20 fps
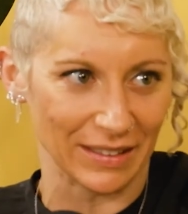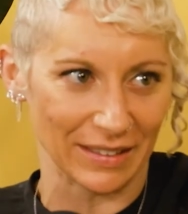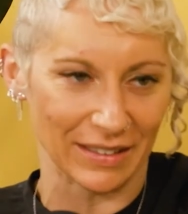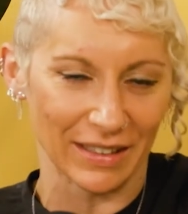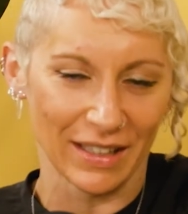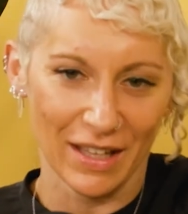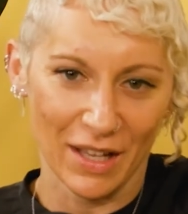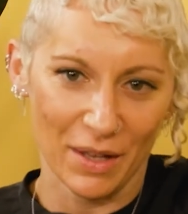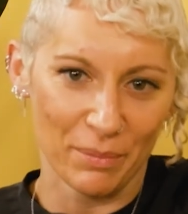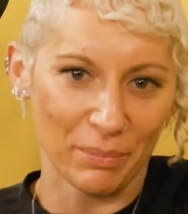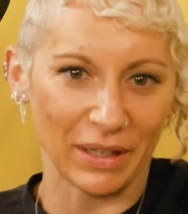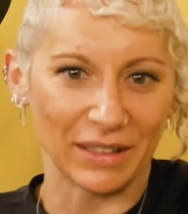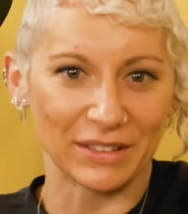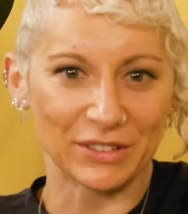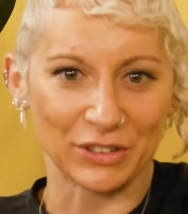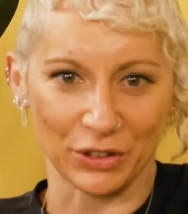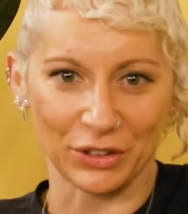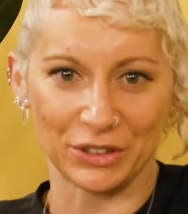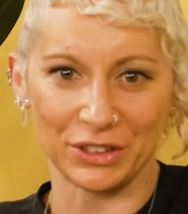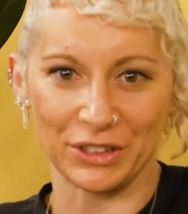Like paid
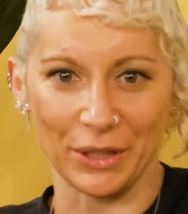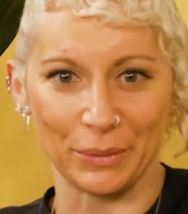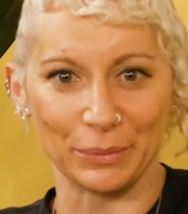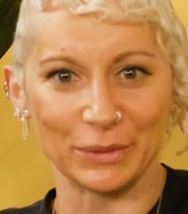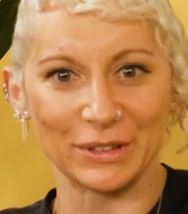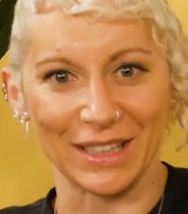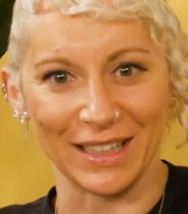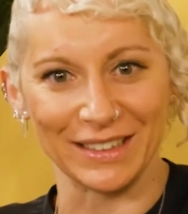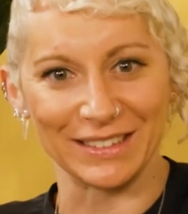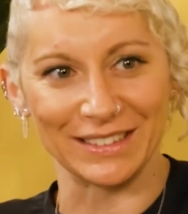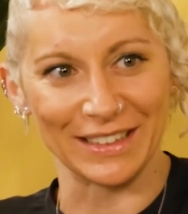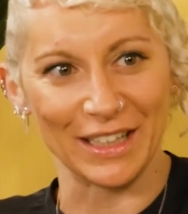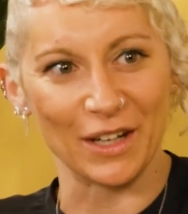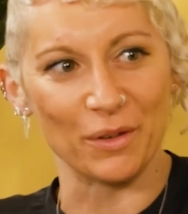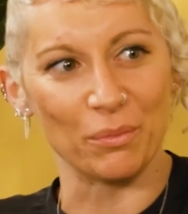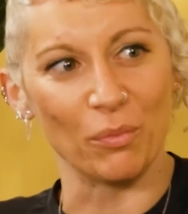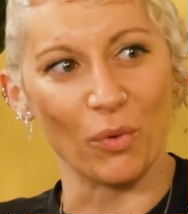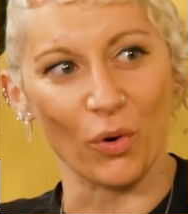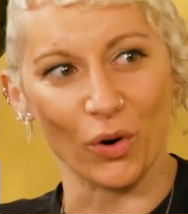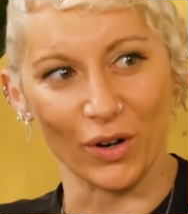search teams tend to
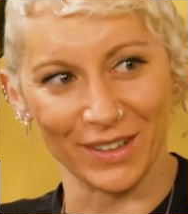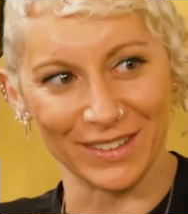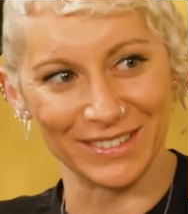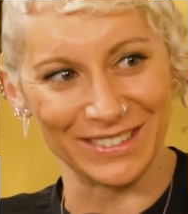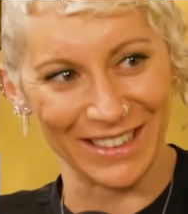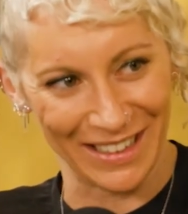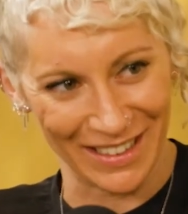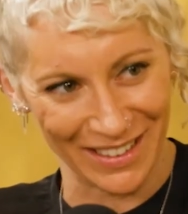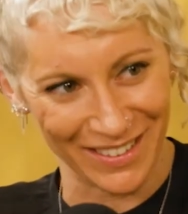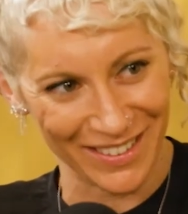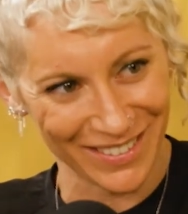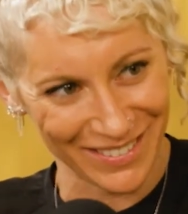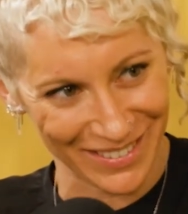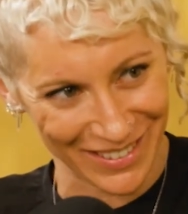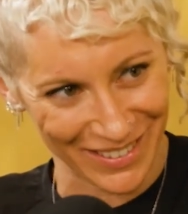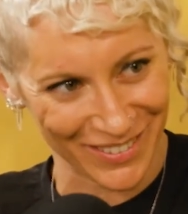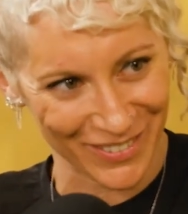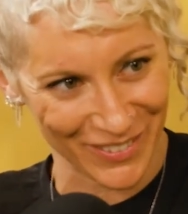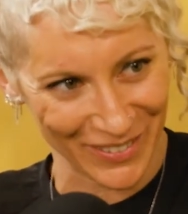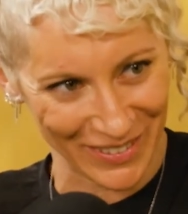get more data
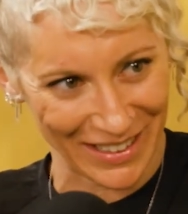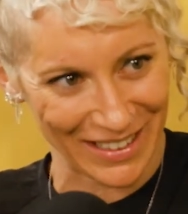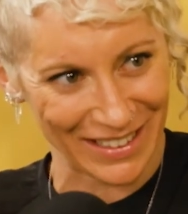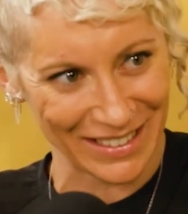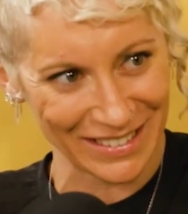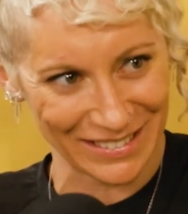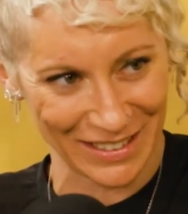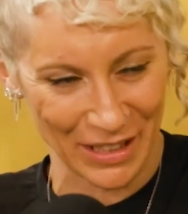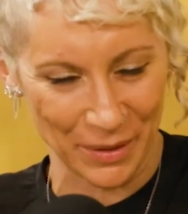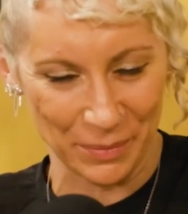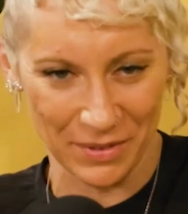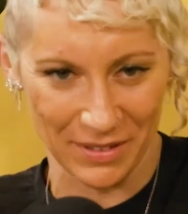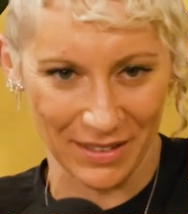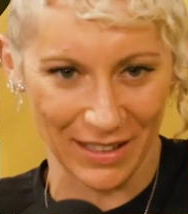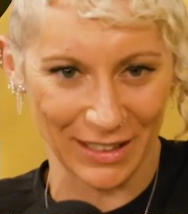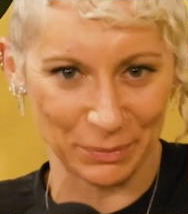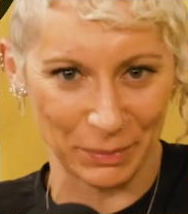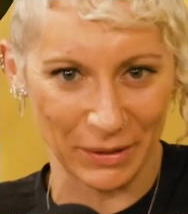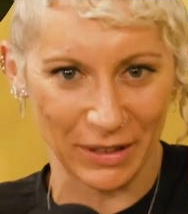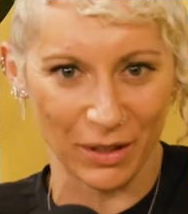than organic teams, and
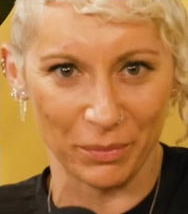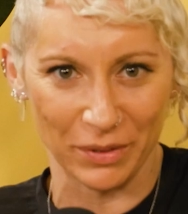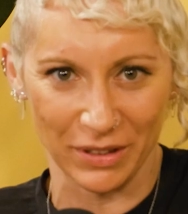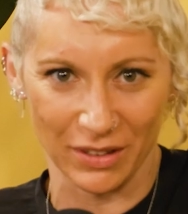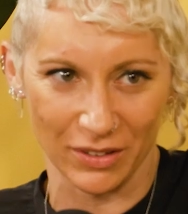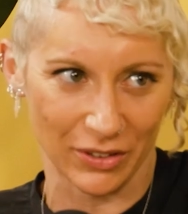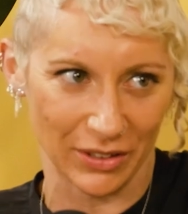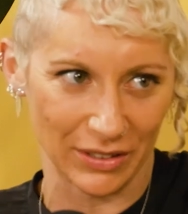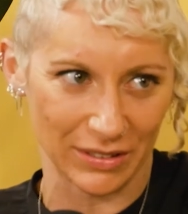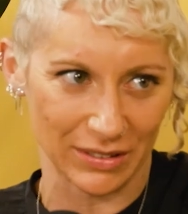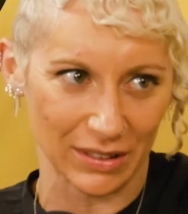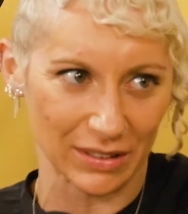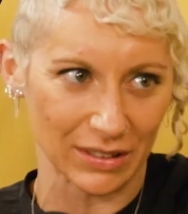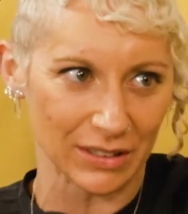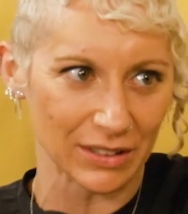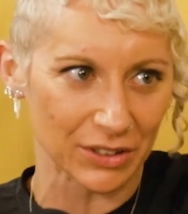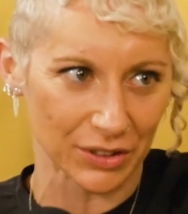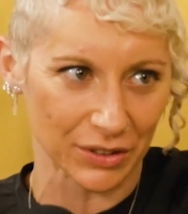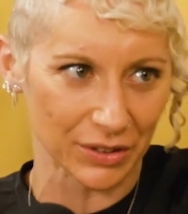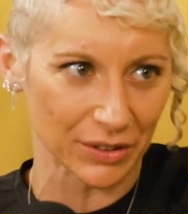that's becoming
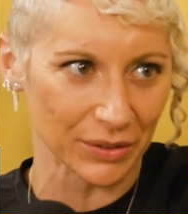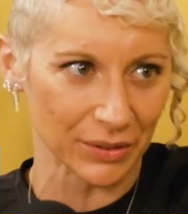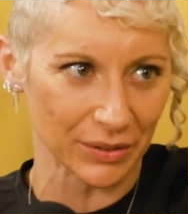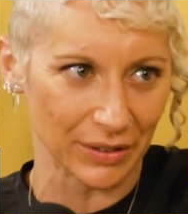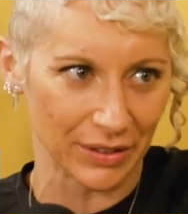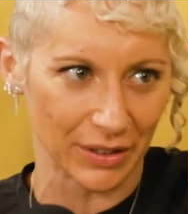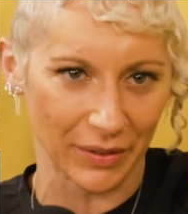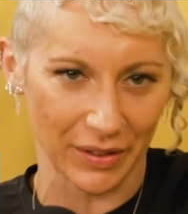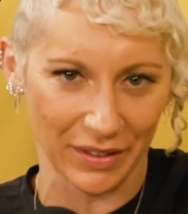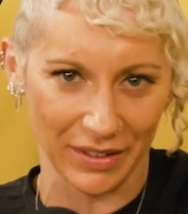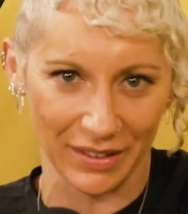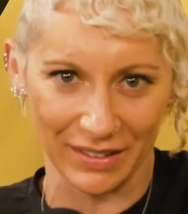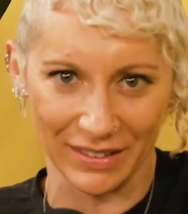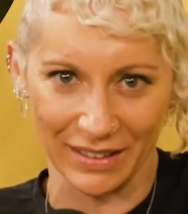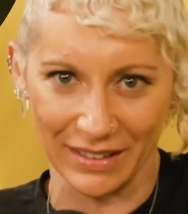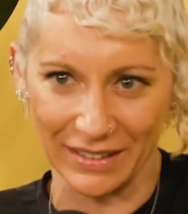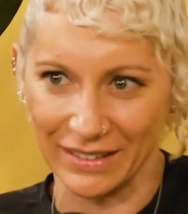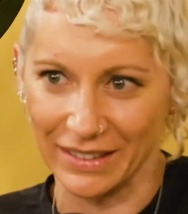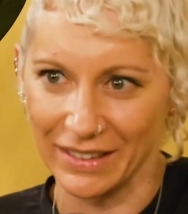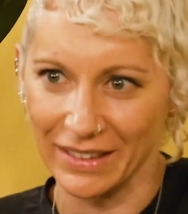increasingly true. I think
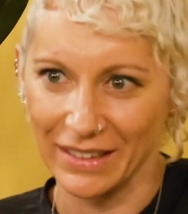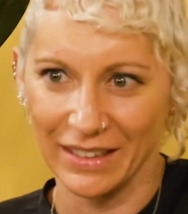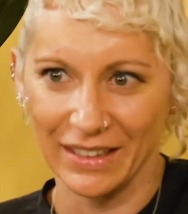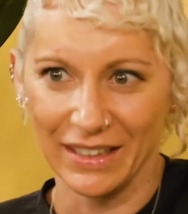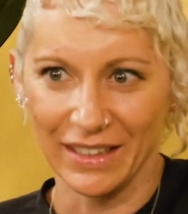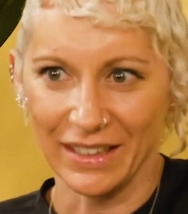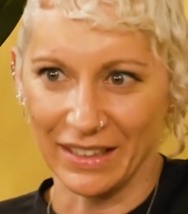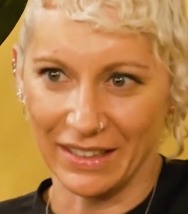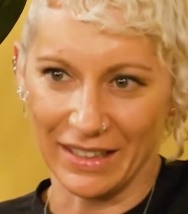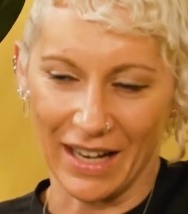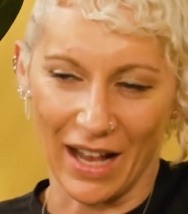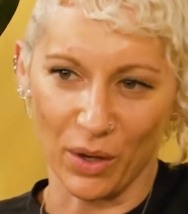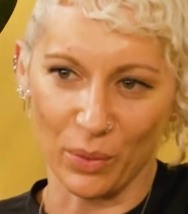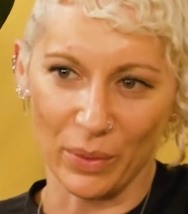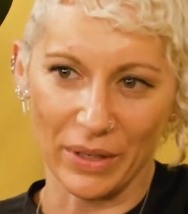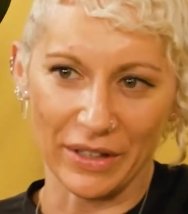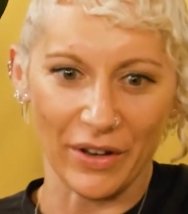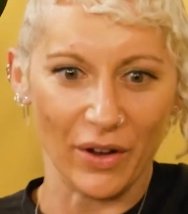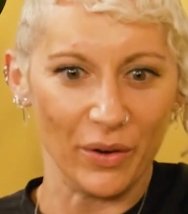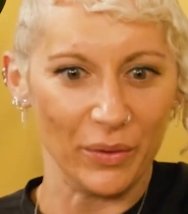like now
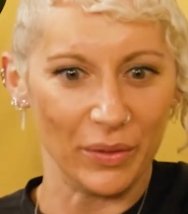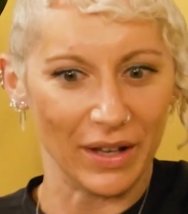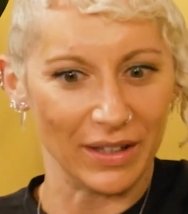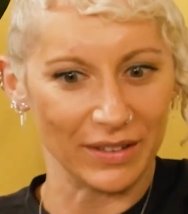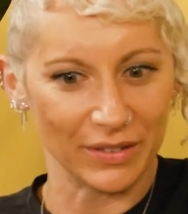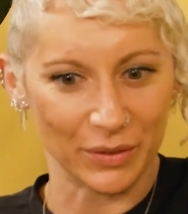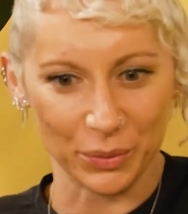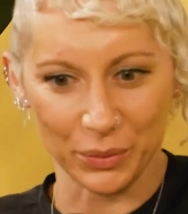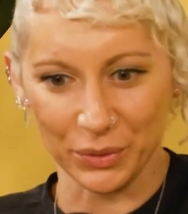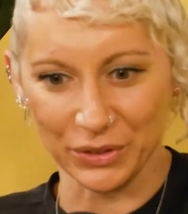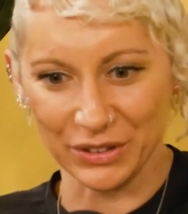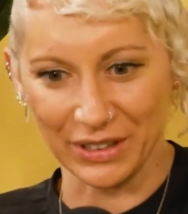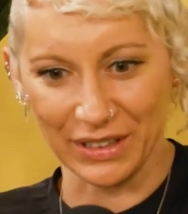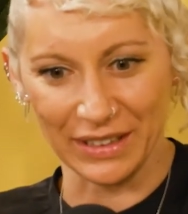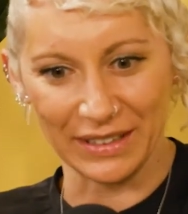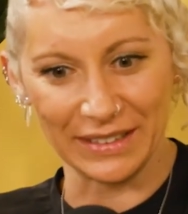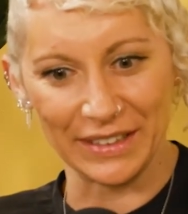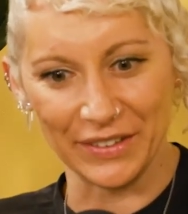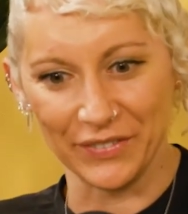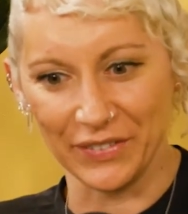we know that Google's going
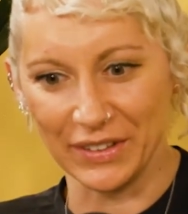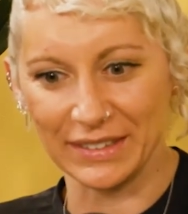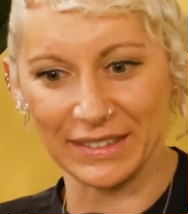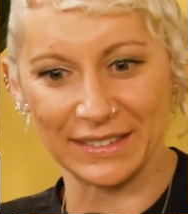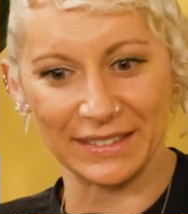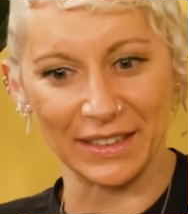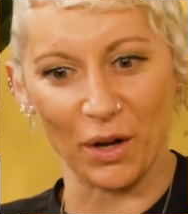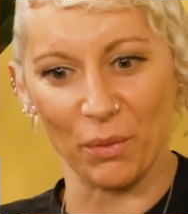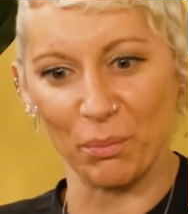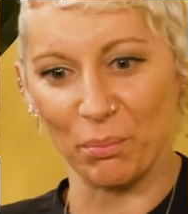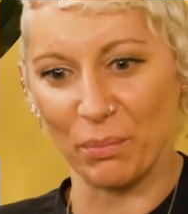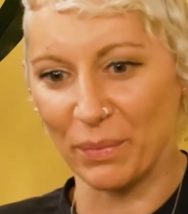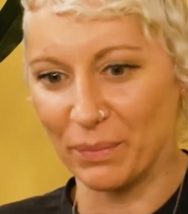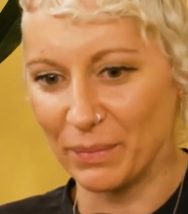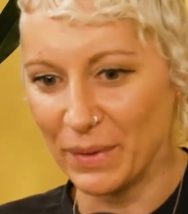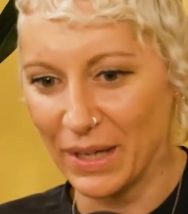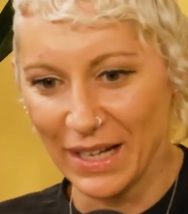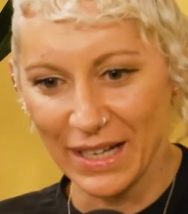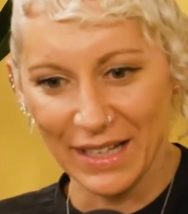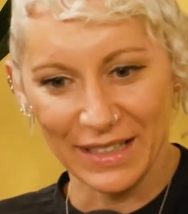to give us
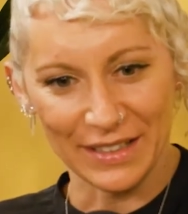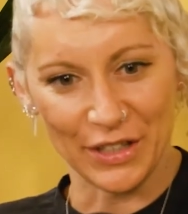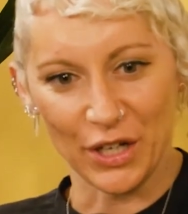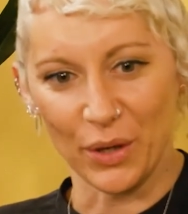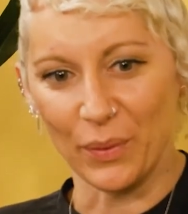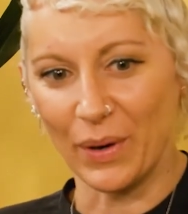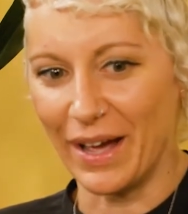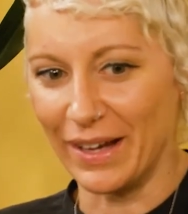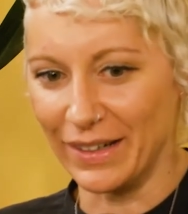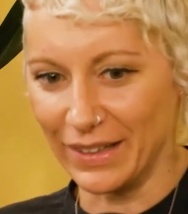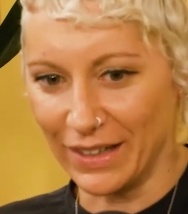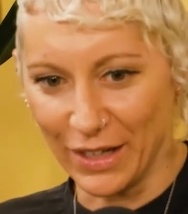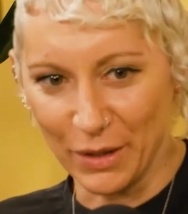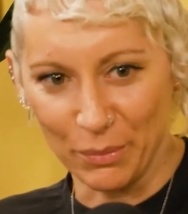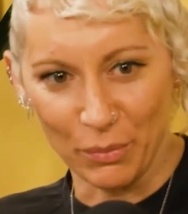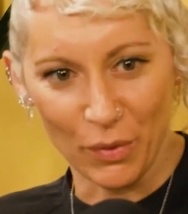some, AI